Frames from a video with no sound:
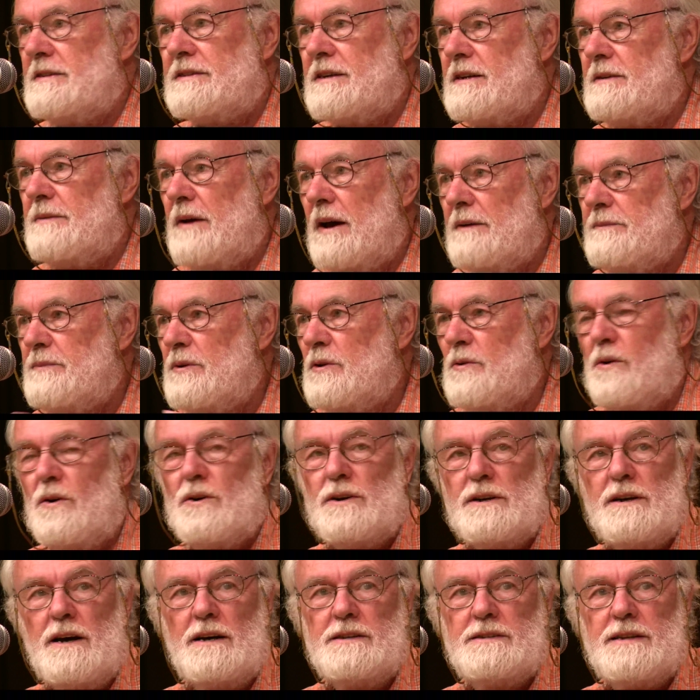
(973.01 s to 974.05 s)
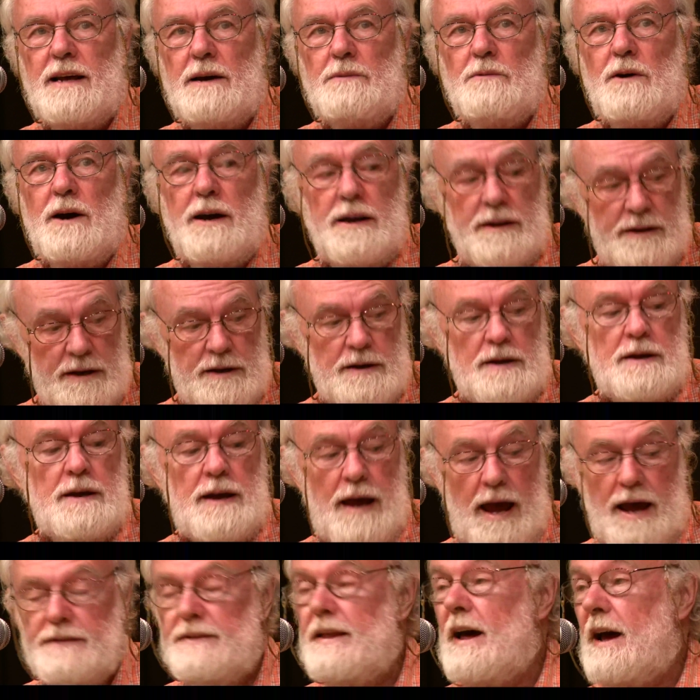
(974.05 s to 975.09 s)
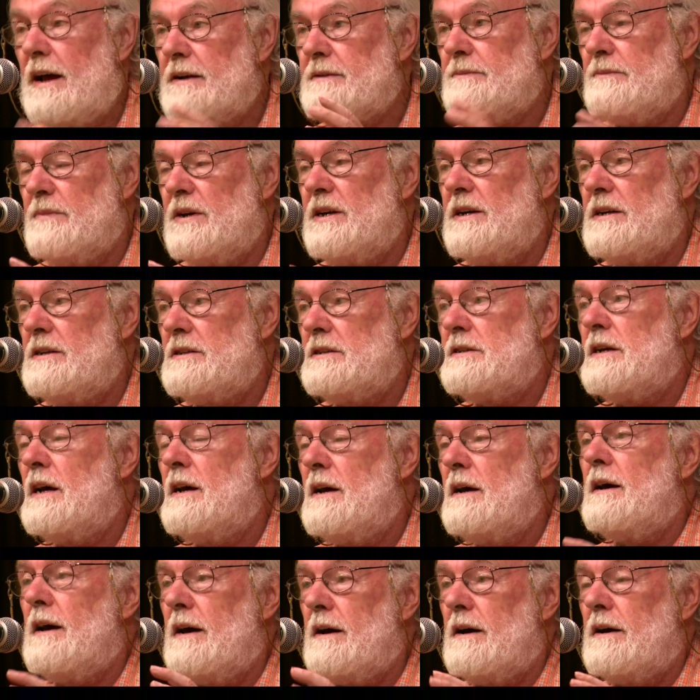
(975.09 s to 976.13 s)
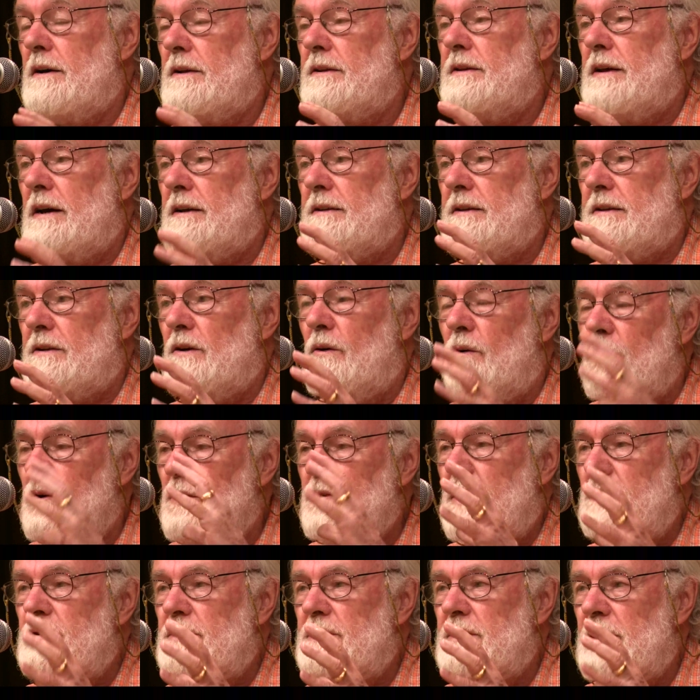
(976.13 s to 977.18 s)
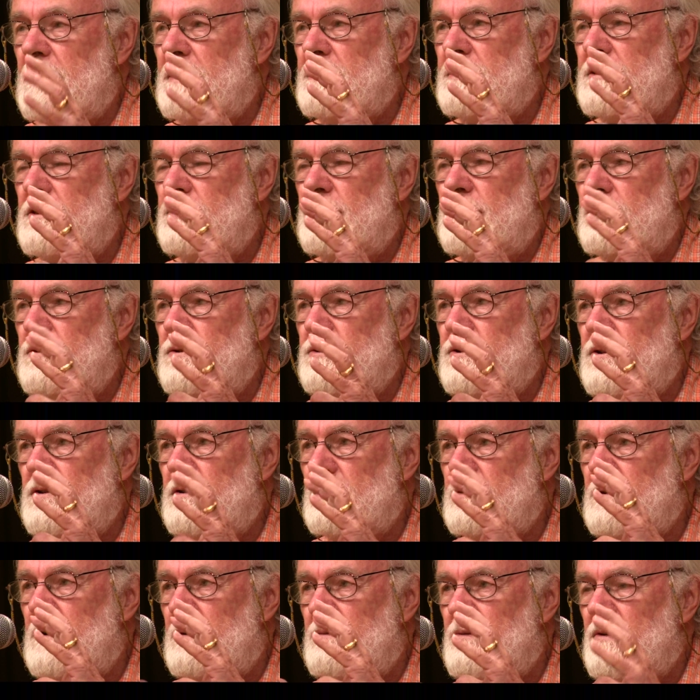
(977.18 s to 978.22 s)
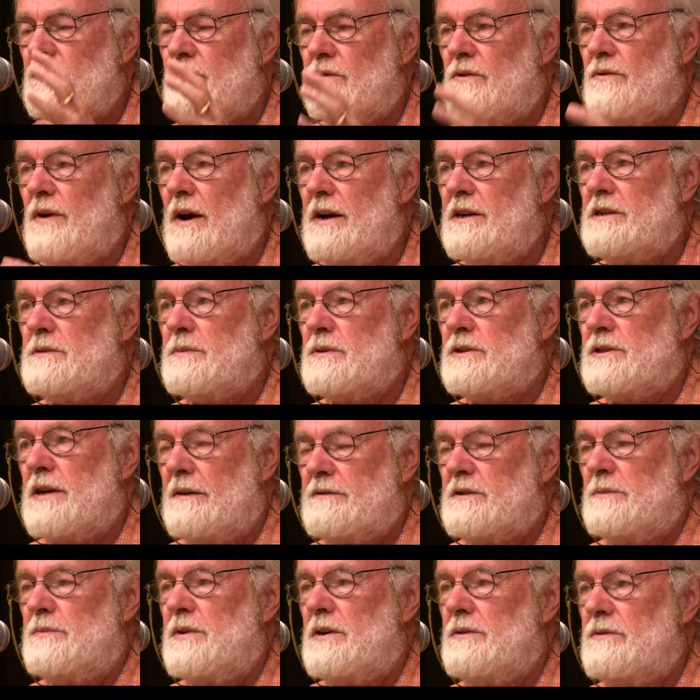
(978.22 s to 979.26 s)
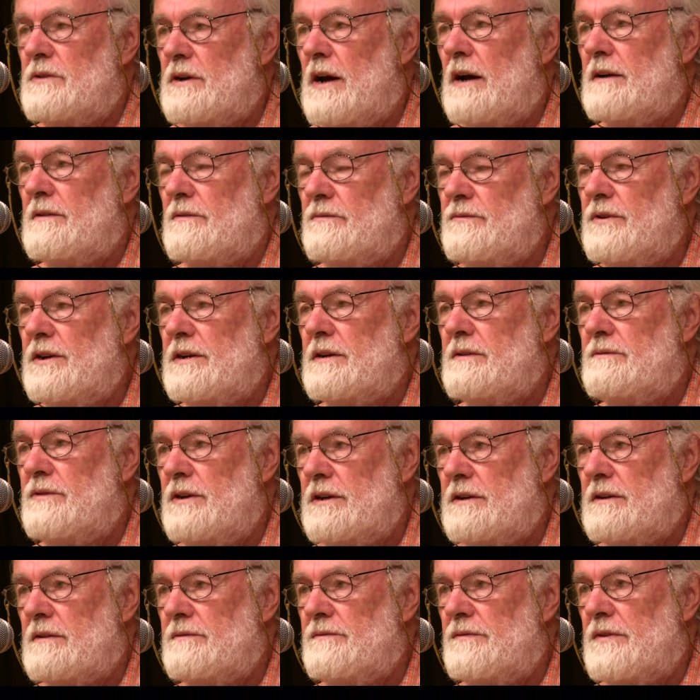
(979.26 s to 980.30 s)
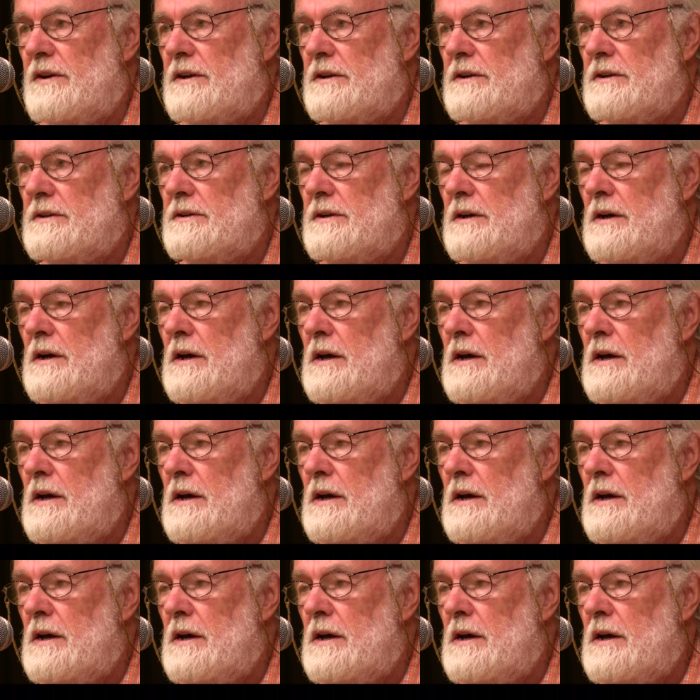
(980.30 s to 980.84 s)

It's going to have to be organized that way. And that means that all of those institutional arrangements have to be kind of reconfigured.